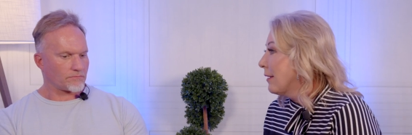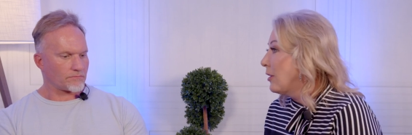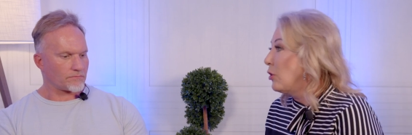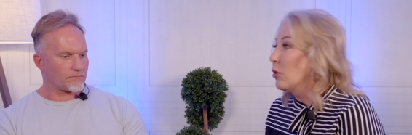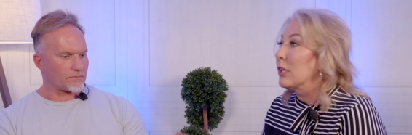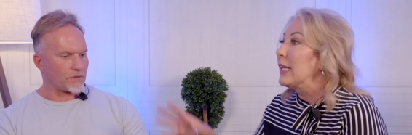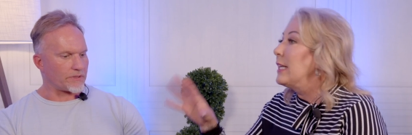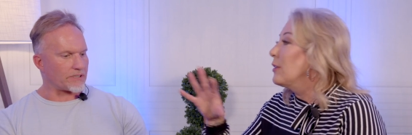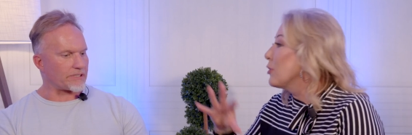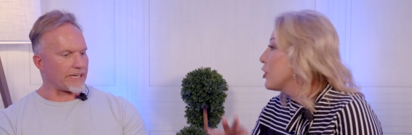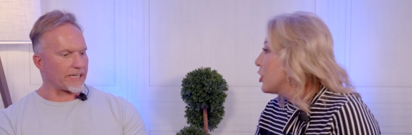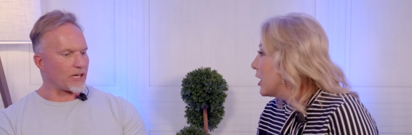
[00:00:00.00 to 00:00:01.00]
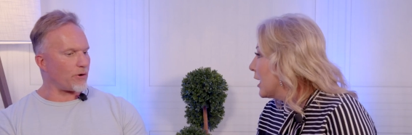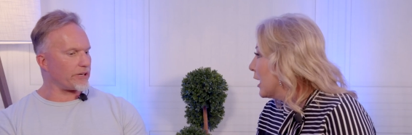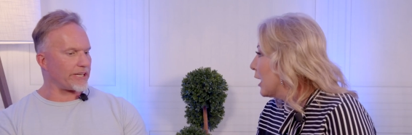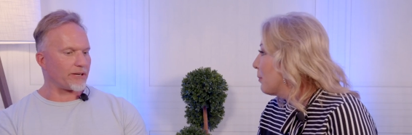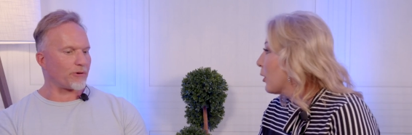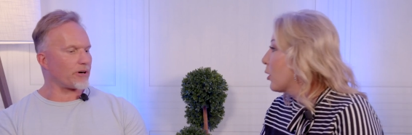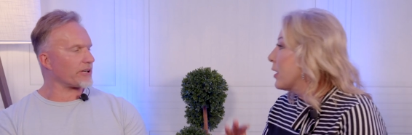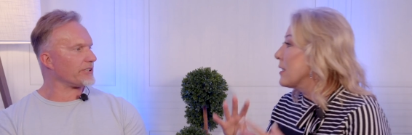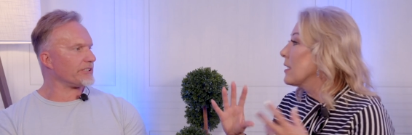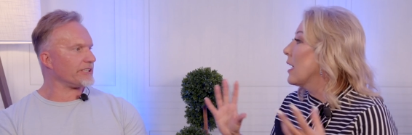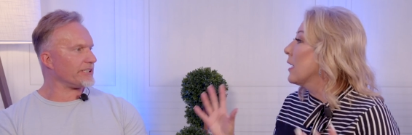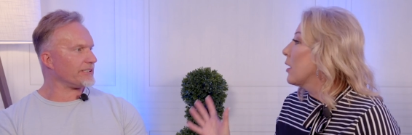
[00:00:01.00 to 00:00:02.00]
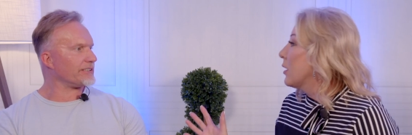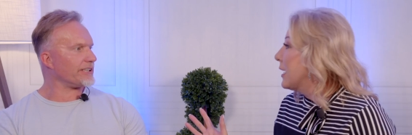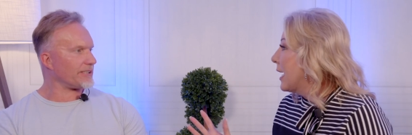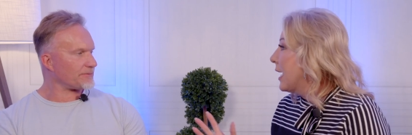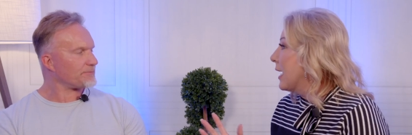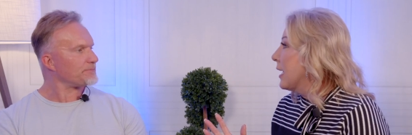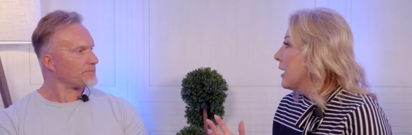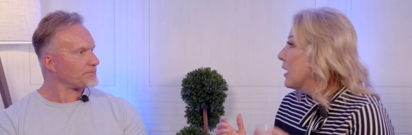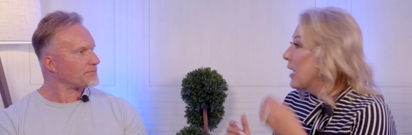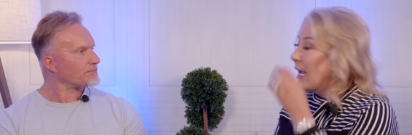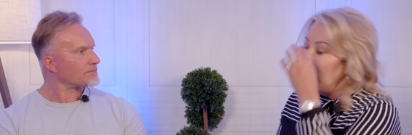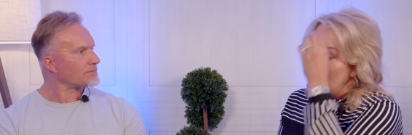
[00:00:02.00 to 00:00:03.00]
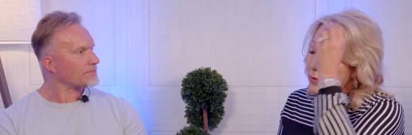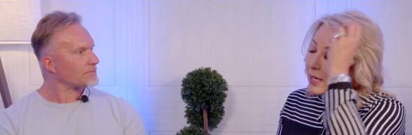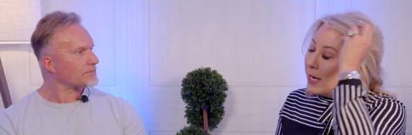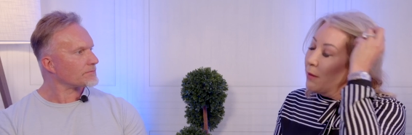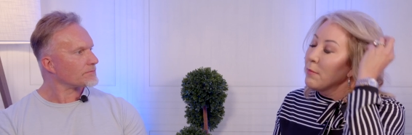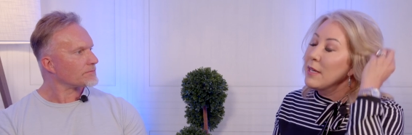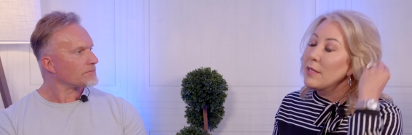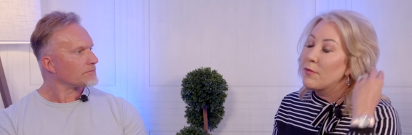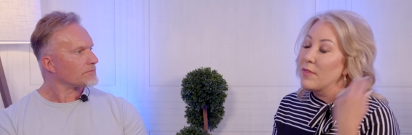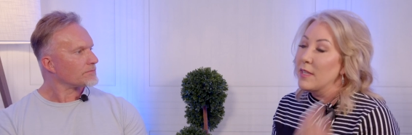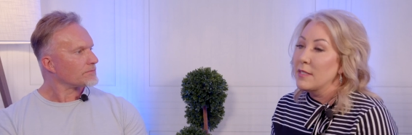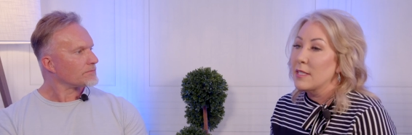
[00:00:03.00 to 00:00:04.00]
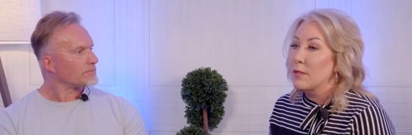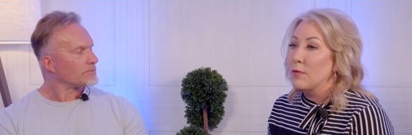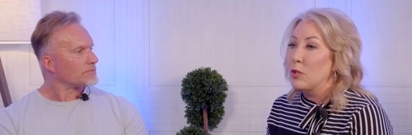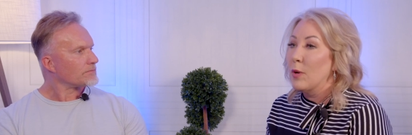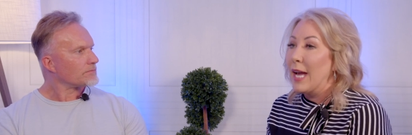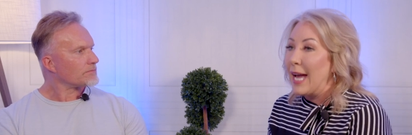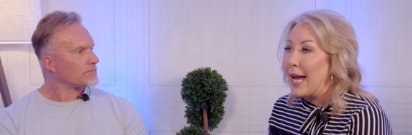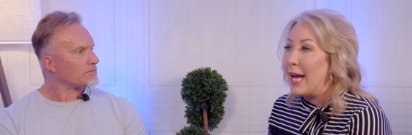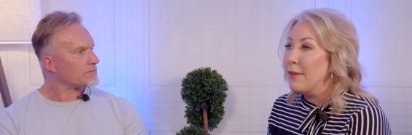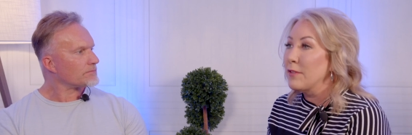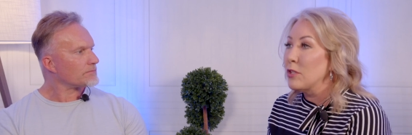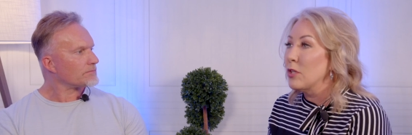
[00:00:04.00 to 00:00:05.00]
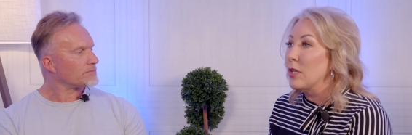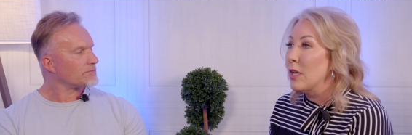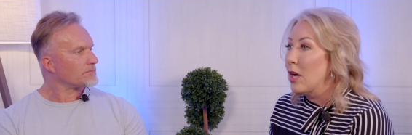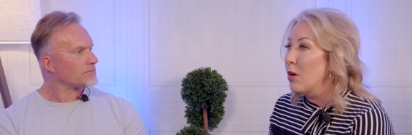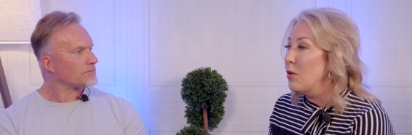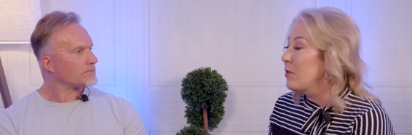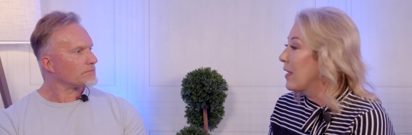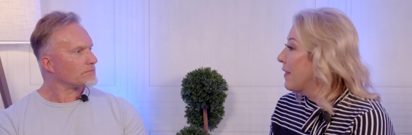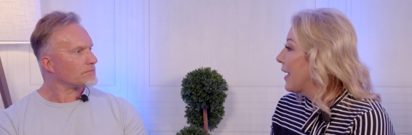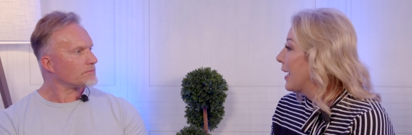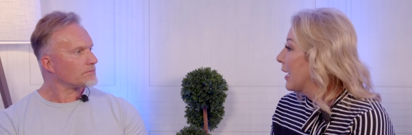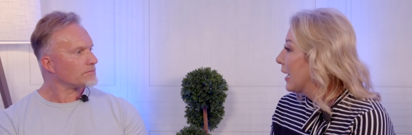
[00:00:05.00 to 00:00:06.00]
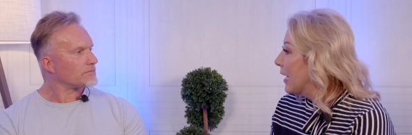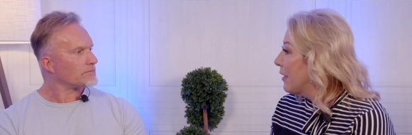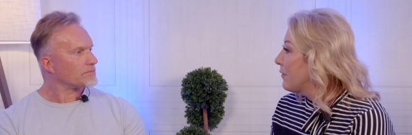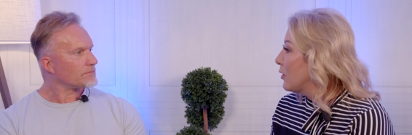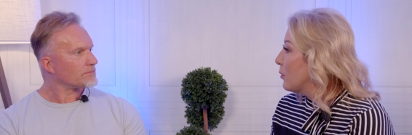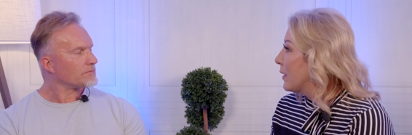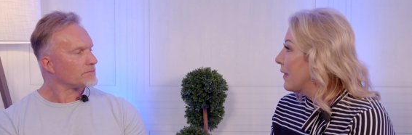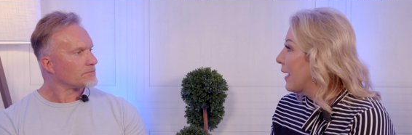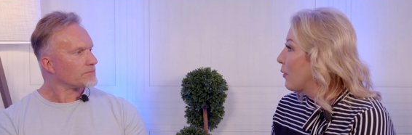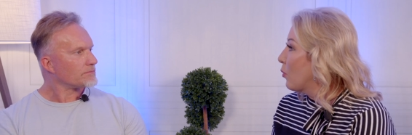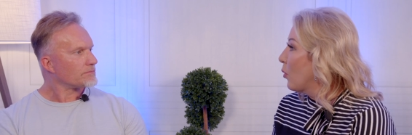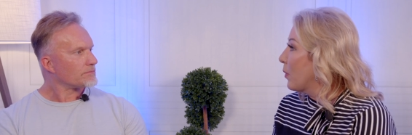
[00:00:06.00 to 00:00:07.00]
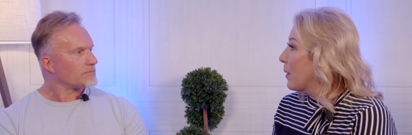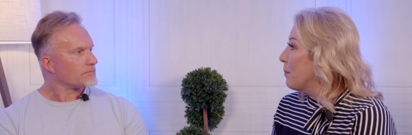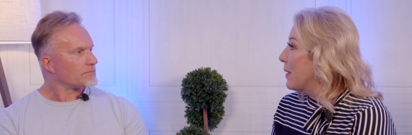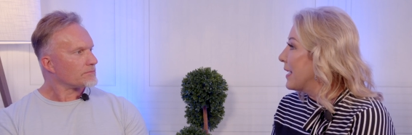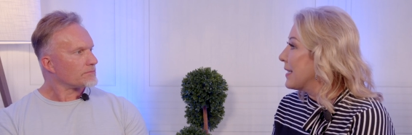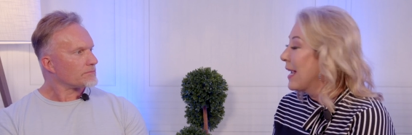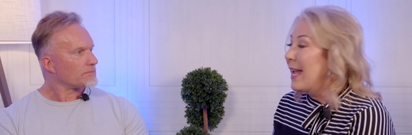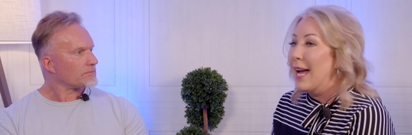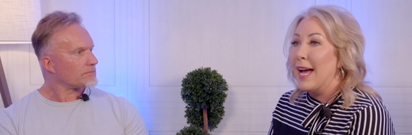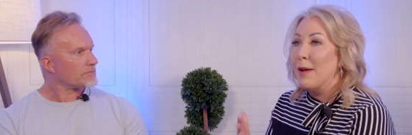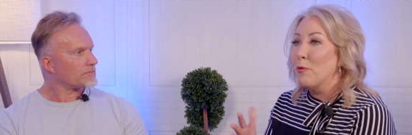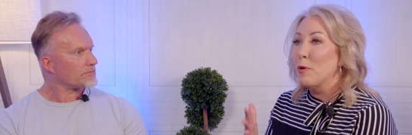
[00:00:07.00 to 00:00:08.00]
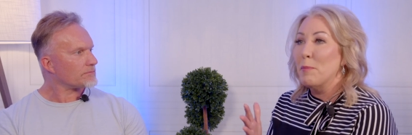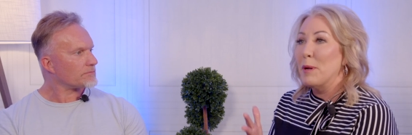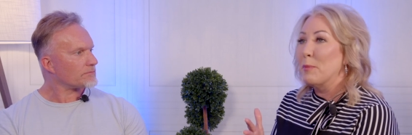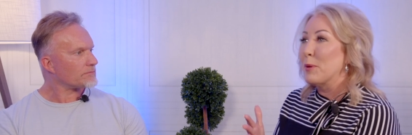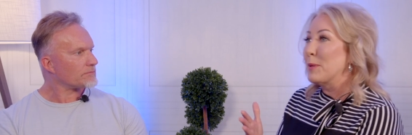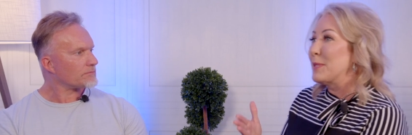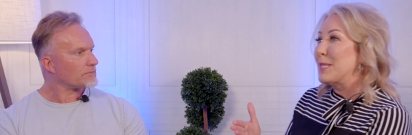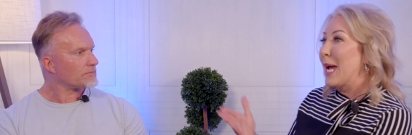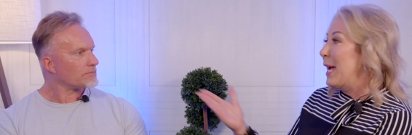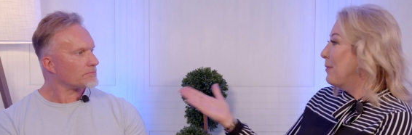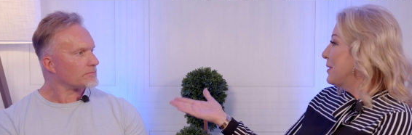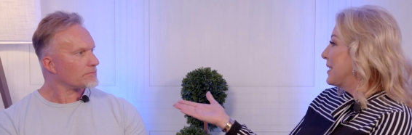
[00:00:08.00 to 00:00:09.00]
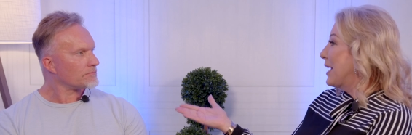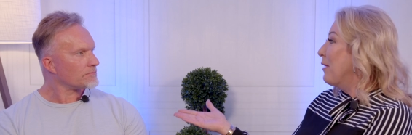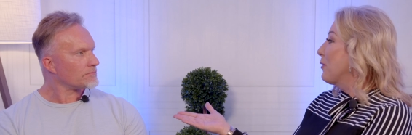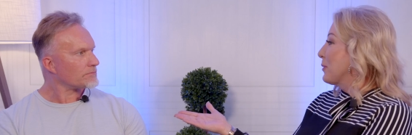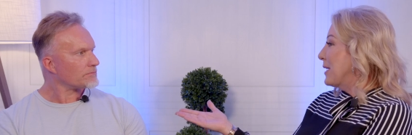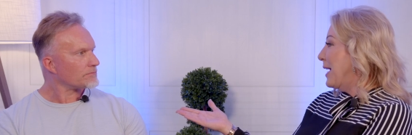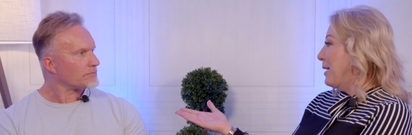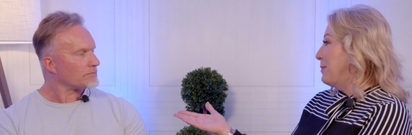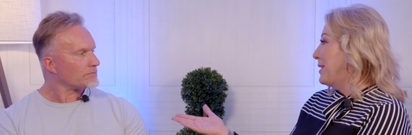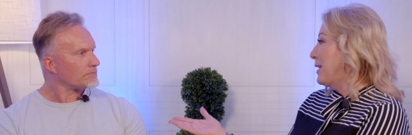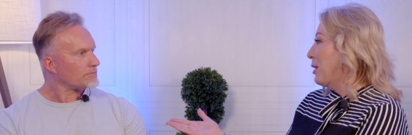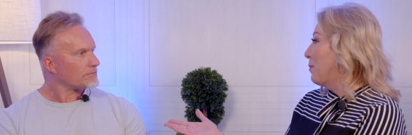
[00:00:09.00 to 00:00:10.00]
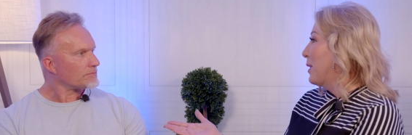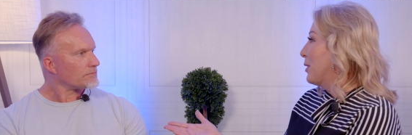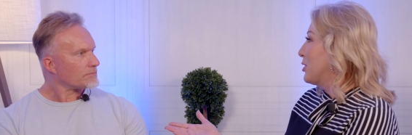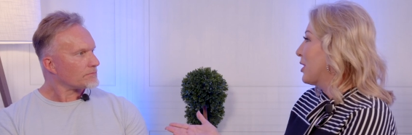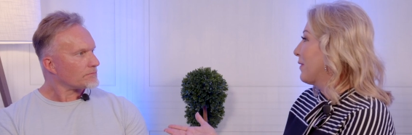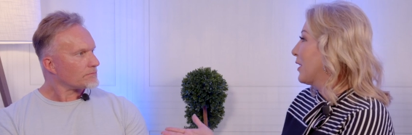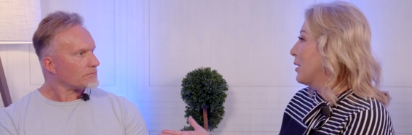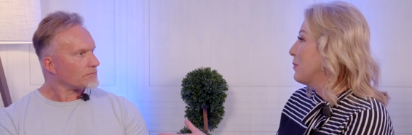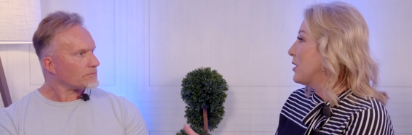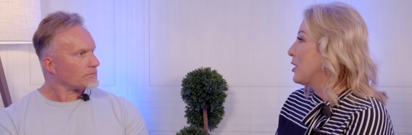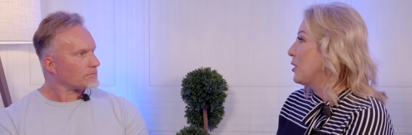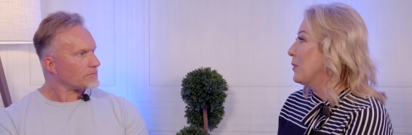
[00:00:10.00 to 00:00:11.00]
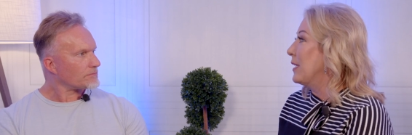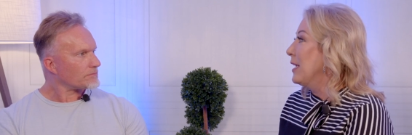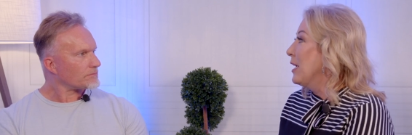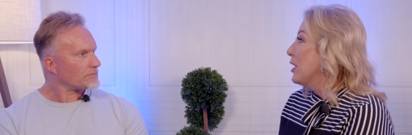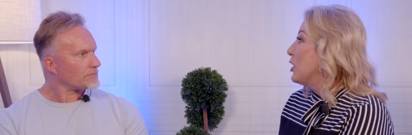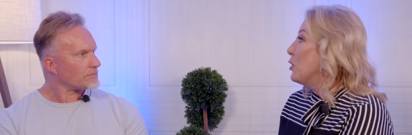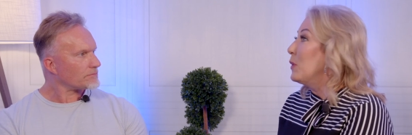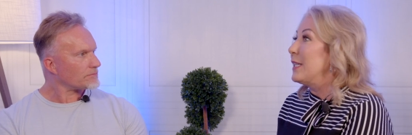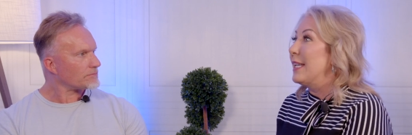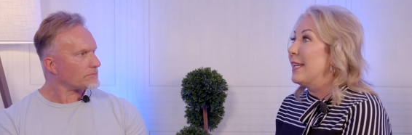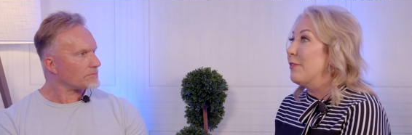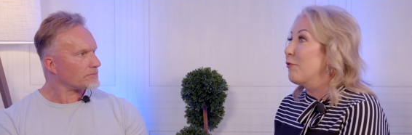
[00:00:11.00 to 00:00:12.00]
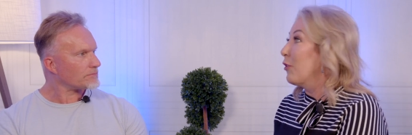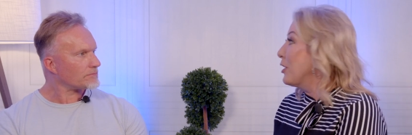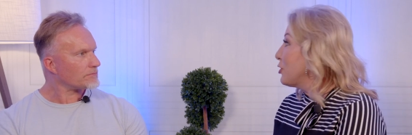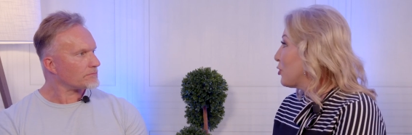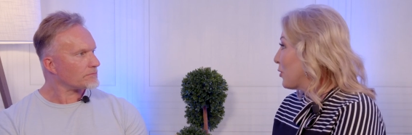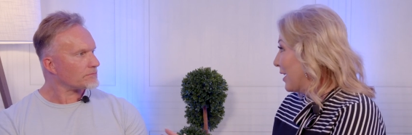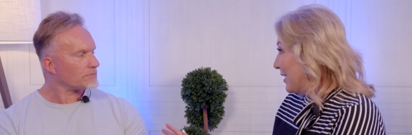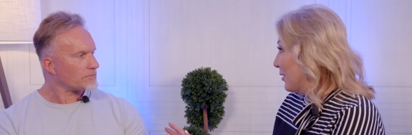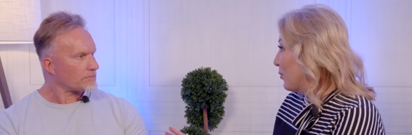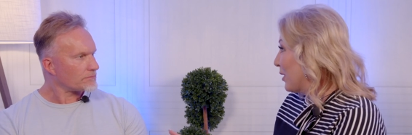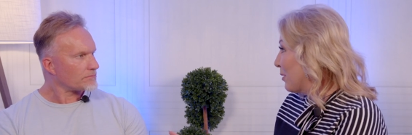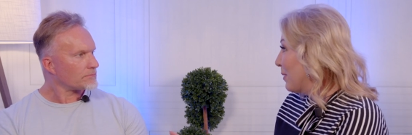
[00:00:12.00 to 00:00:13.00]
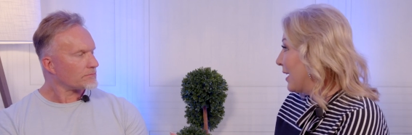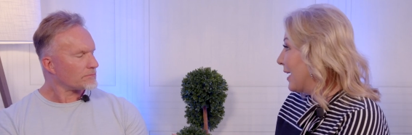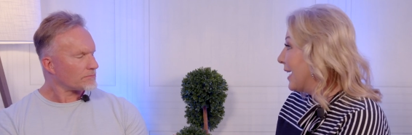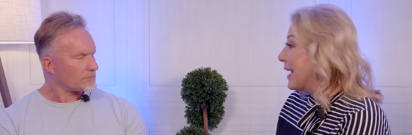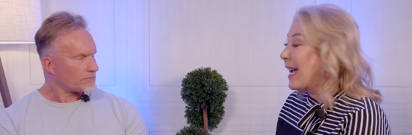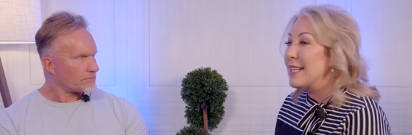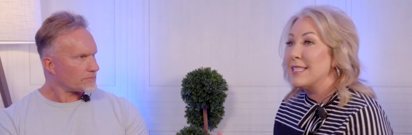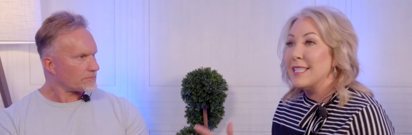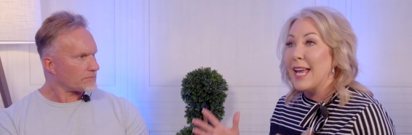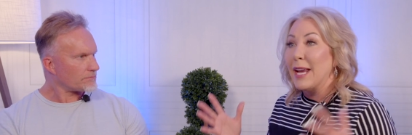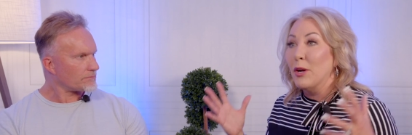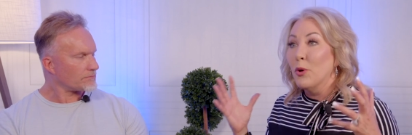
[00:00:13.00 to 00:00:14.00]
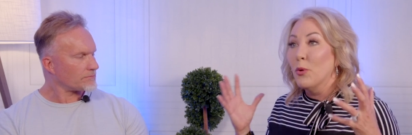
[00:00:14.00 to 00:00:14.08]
Speaker 1: your leadership this ain't going anywhere or it's good. not going. Yeah. yeah. And you can't be defensive. You have to know that they love you and they want the best. I remember several times in our marriage, I've come to you and you would get frustrated with me. And I'd say,